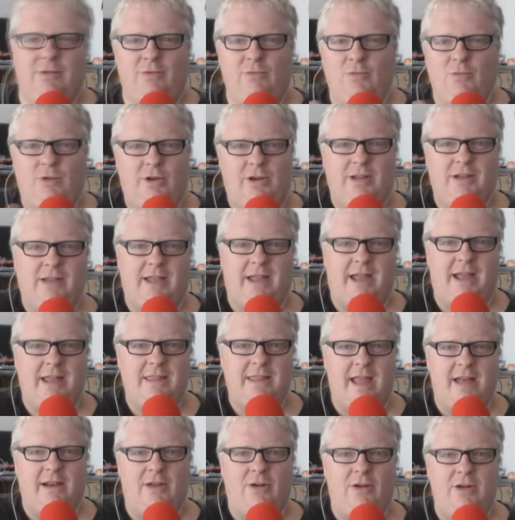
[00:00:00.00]
would contain
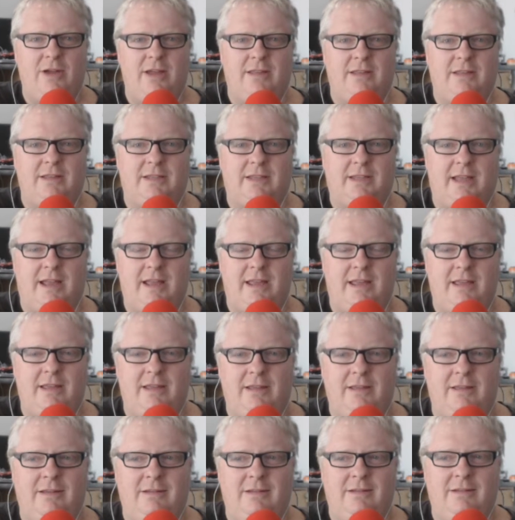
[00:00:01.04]
that login to say,
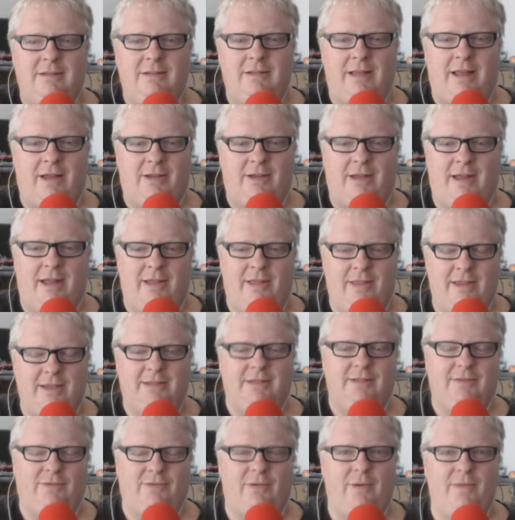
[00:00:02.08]
okay, this
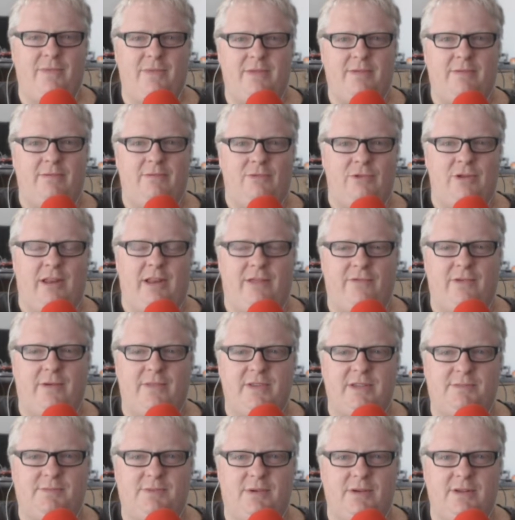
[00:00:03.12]
is from
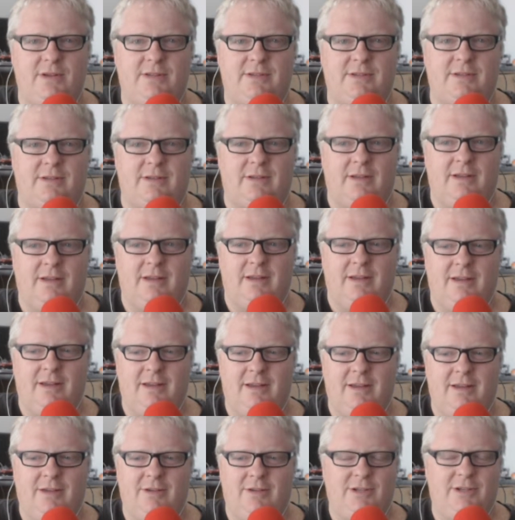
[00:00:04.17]
this person,
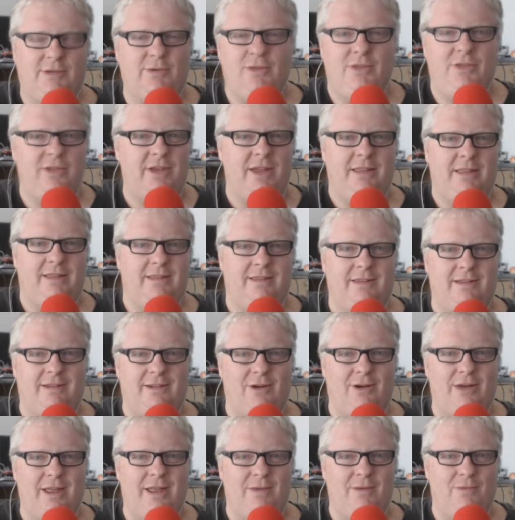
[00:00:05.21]
because you wouldn't think that the
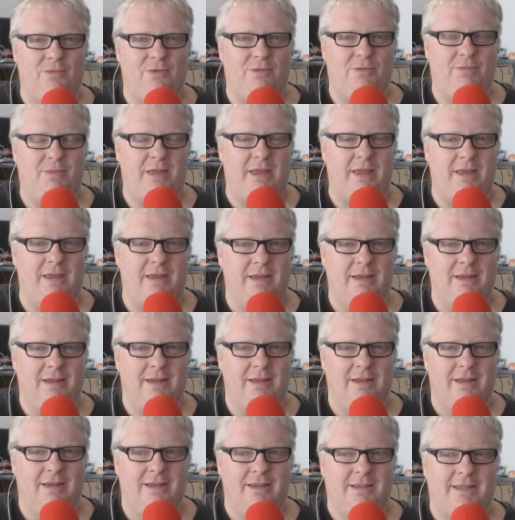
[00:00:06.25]
login would be,
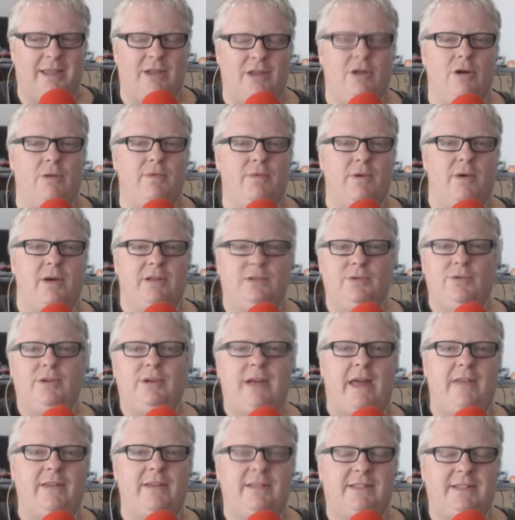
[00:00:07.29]
say, compromised, or
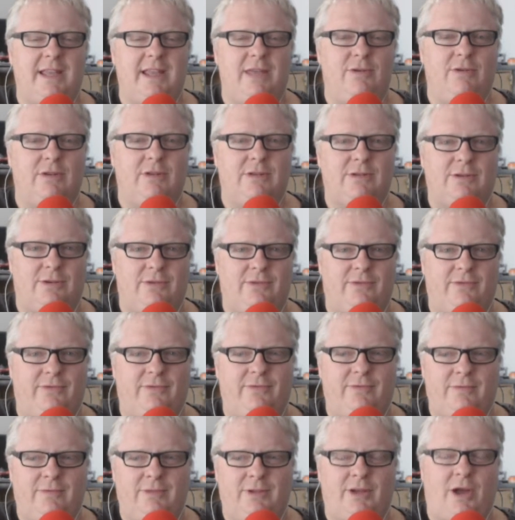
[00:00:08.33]
another secret sort of
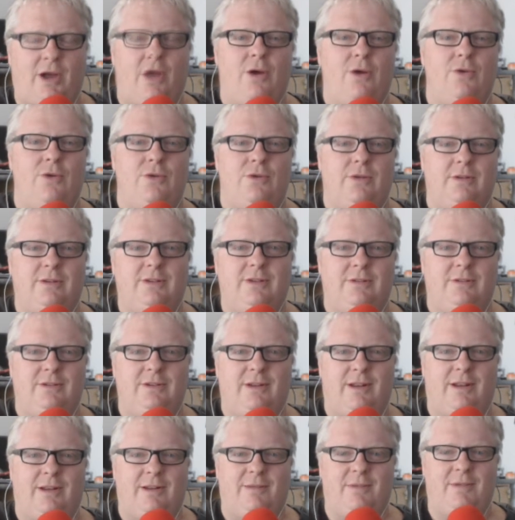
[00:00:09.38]
code. Yeah. Do
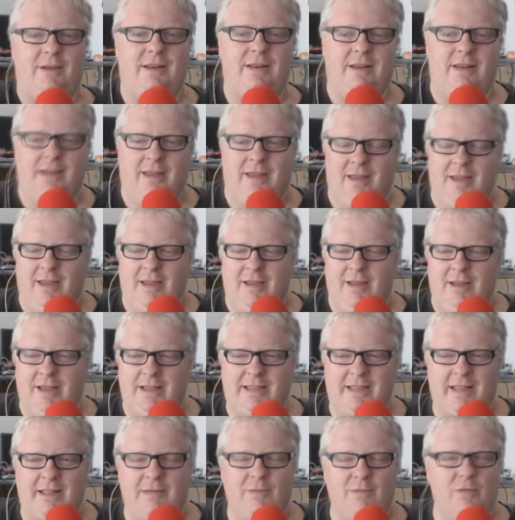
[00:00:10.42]
you know what I mean? Is that